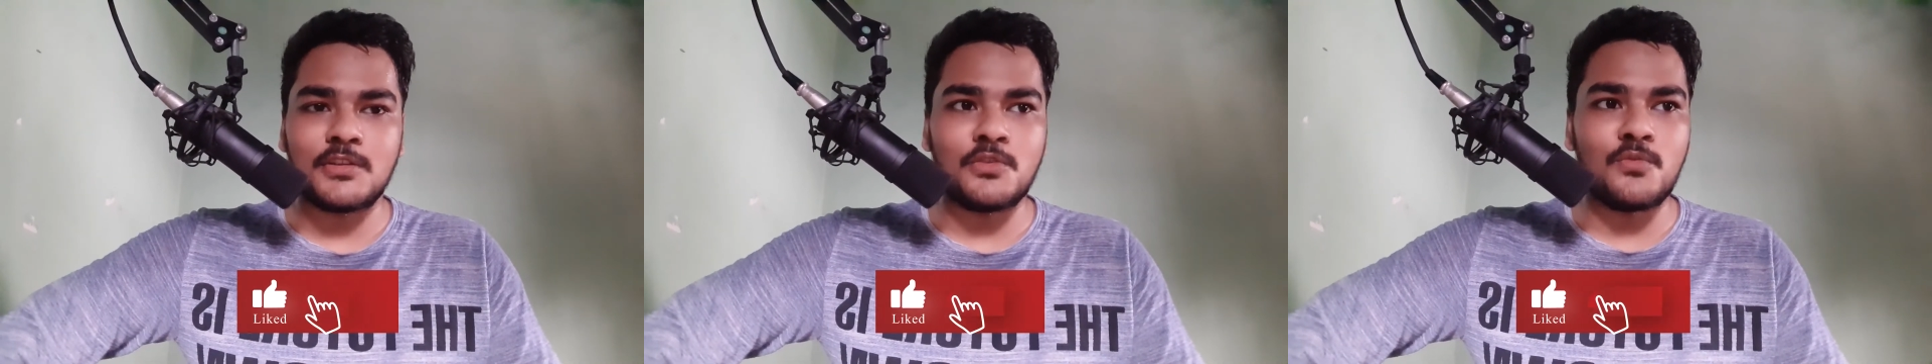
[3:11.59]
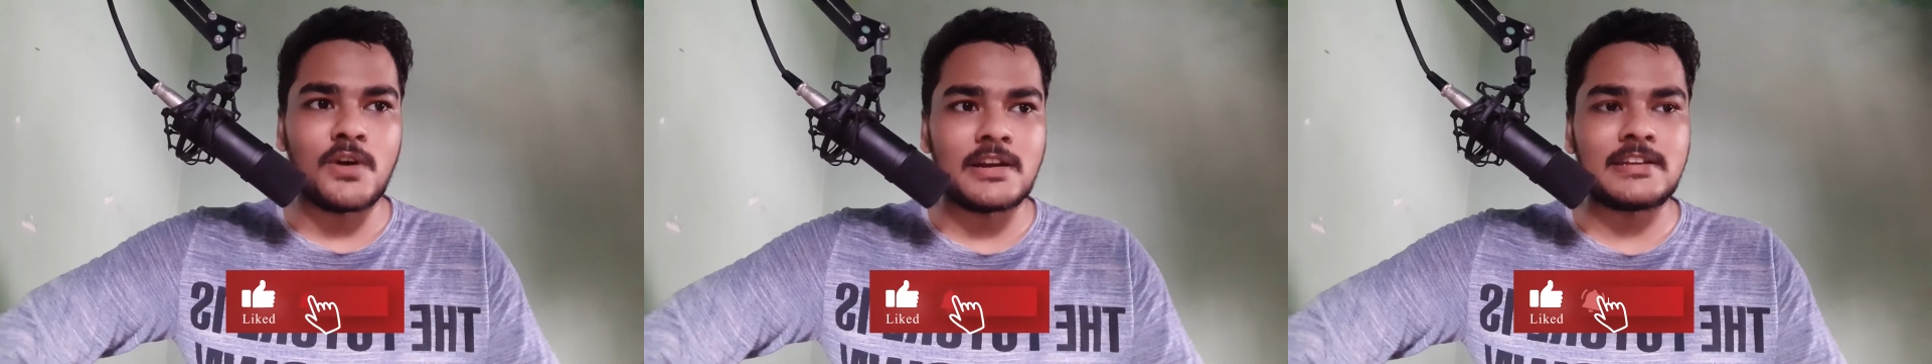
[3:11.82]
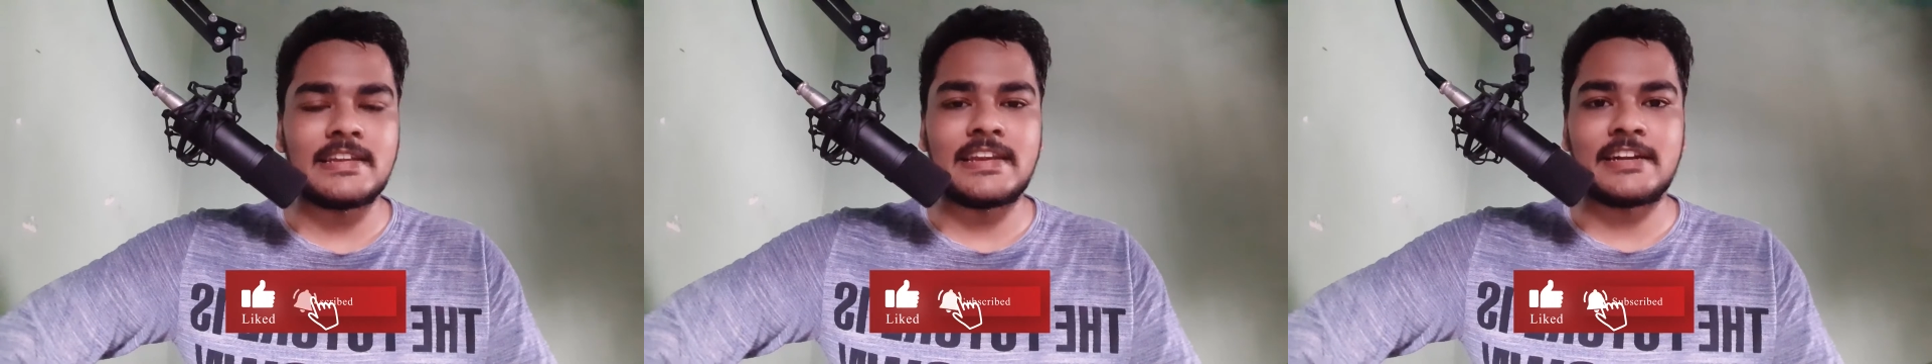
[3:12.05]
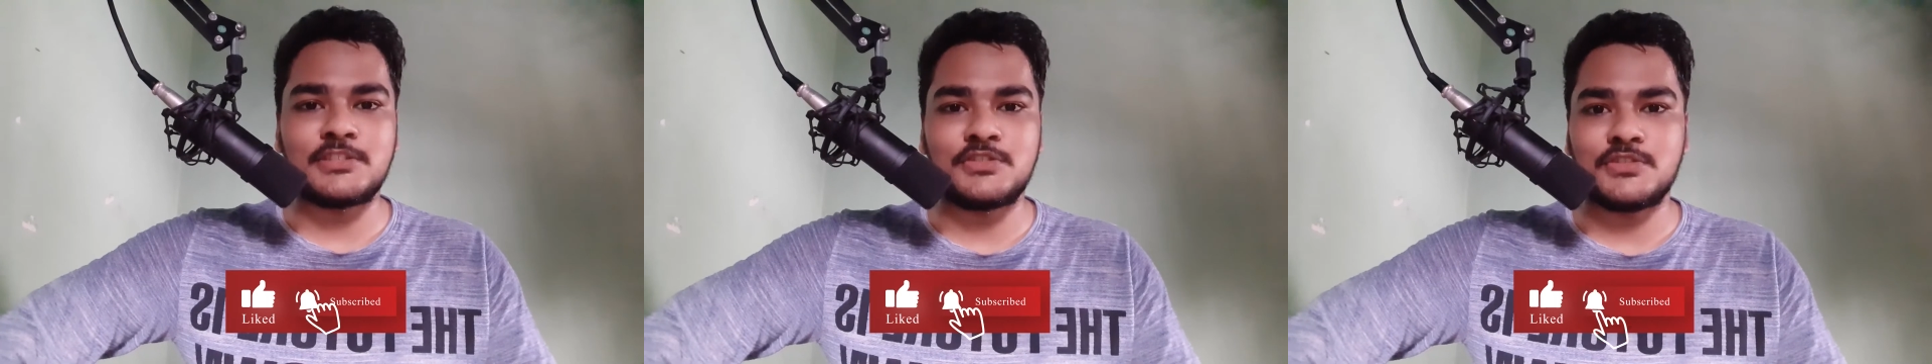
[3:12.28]
what,
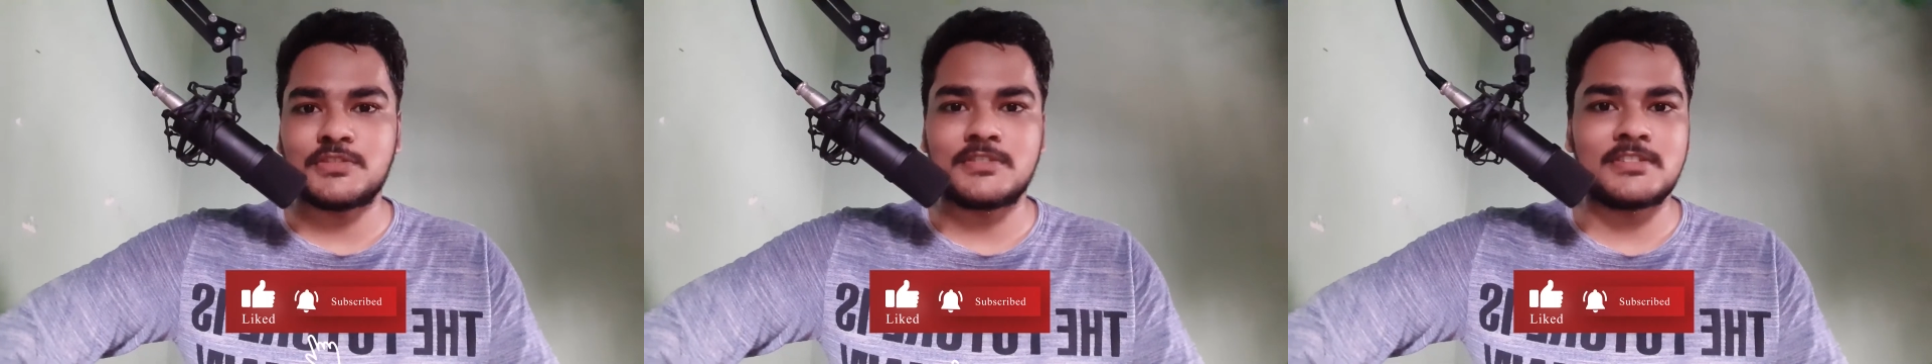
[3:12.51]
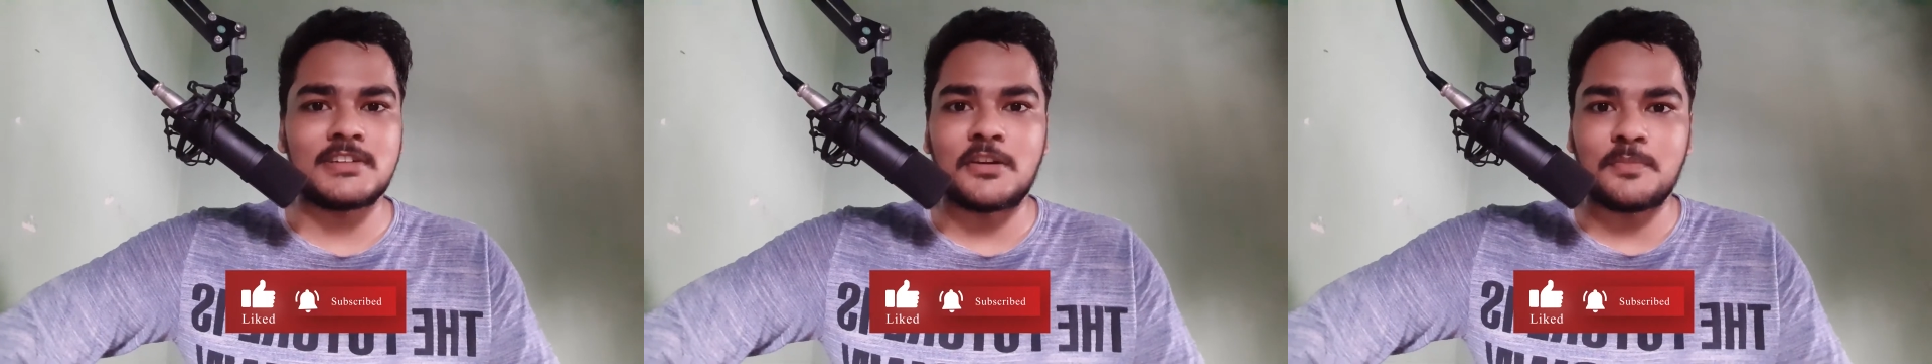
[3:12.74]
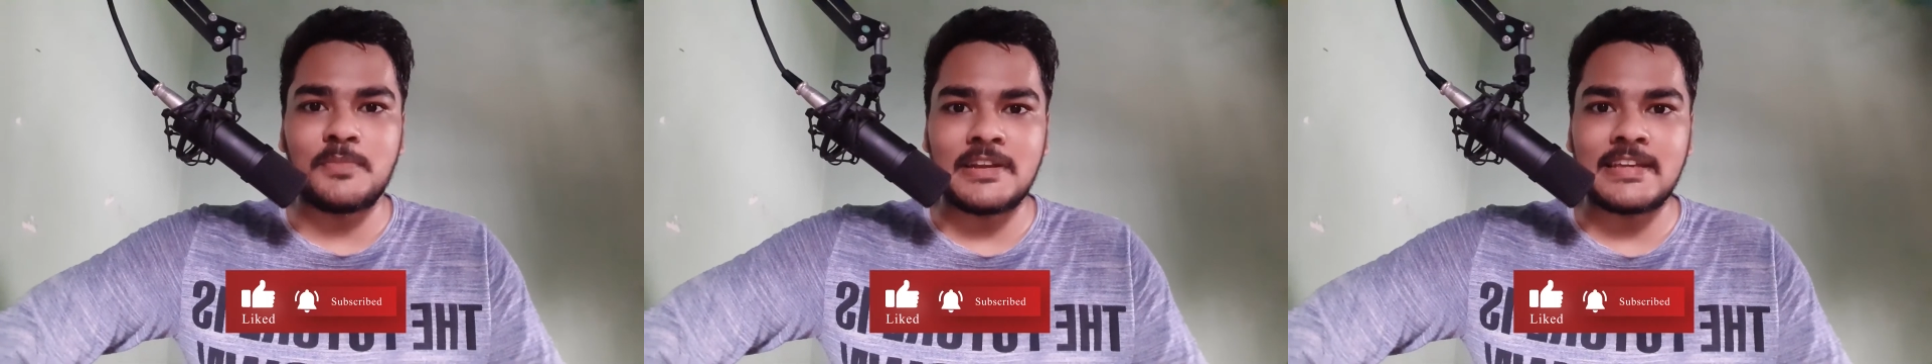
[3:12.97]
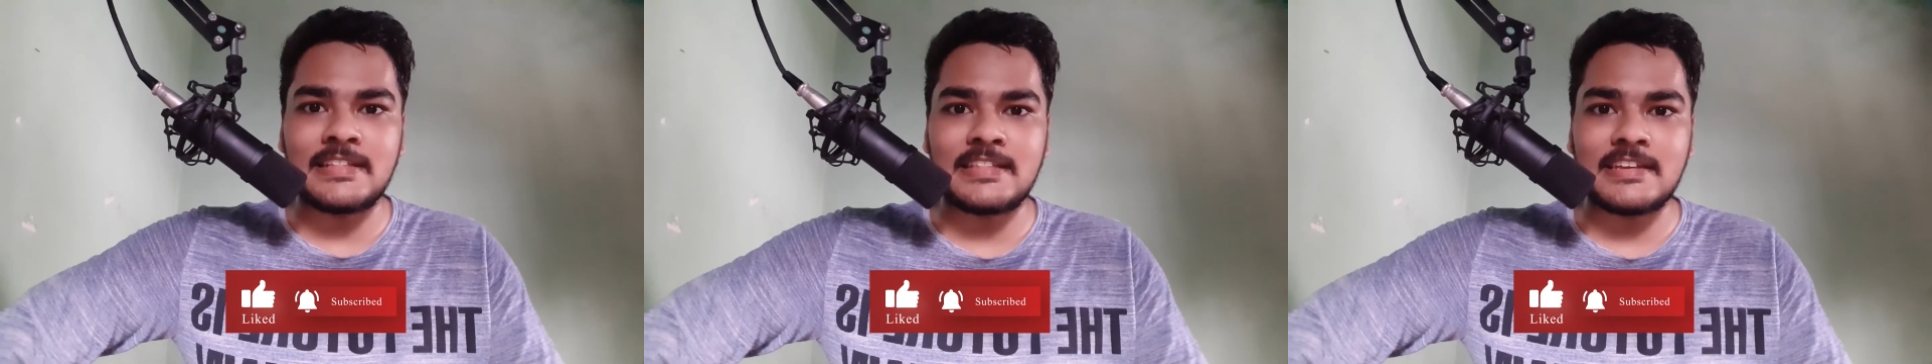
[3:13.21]
let's just start
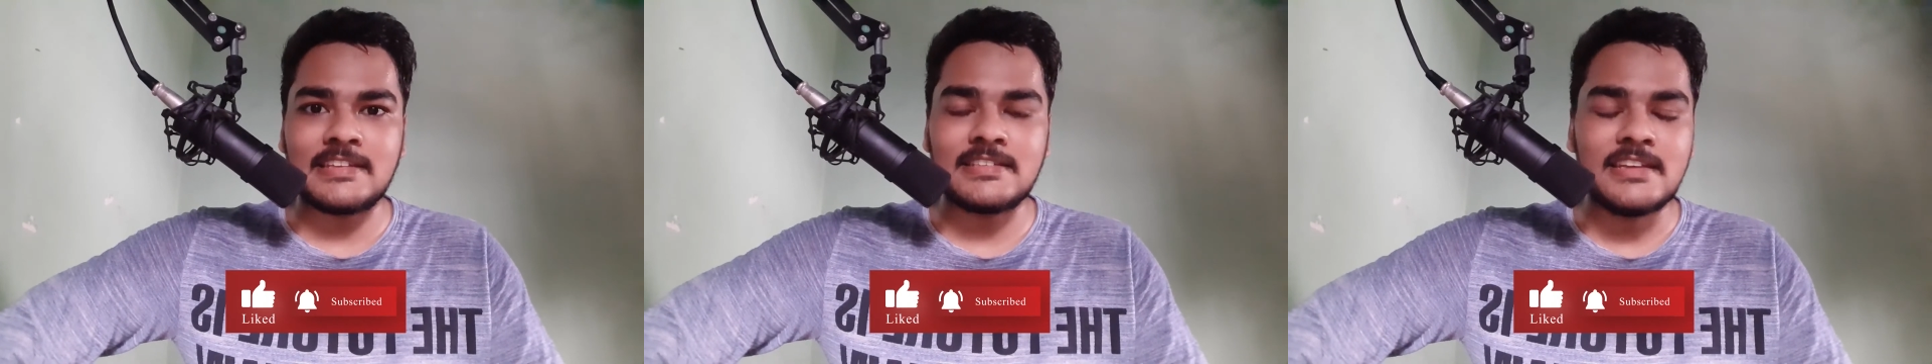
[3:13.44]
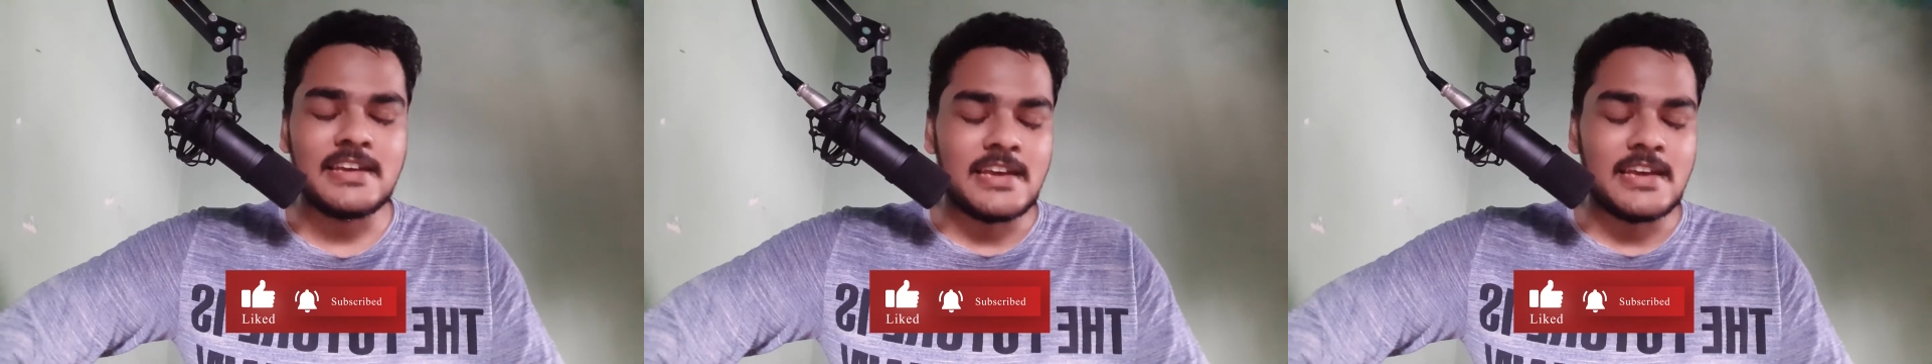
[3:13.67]
building this.